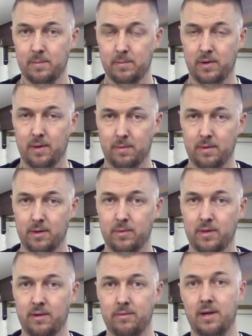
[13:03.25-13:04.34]
Probably
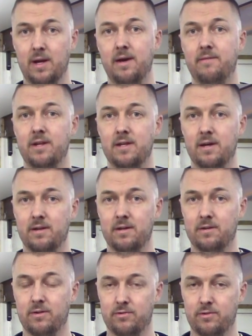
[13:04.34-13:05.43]
we will have it under
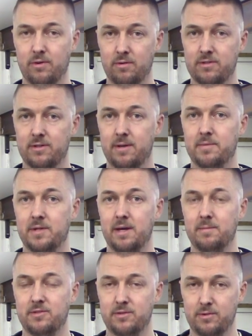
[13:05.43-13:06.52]
control sometime
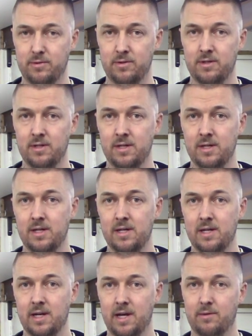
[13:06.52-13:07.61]
soon,
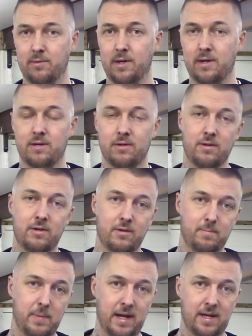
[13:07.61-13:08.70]
and we could
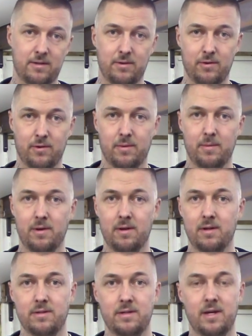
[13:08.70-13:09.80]
get back to
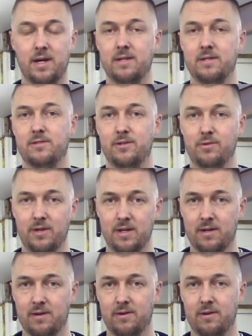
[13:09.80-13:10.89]
normal and tuning the
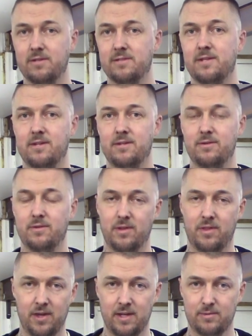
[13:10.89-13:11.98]
cars and do the
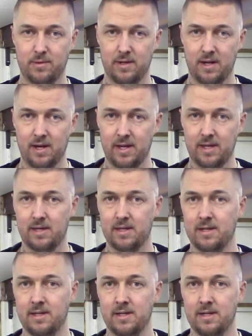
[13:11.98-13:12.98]
things we like.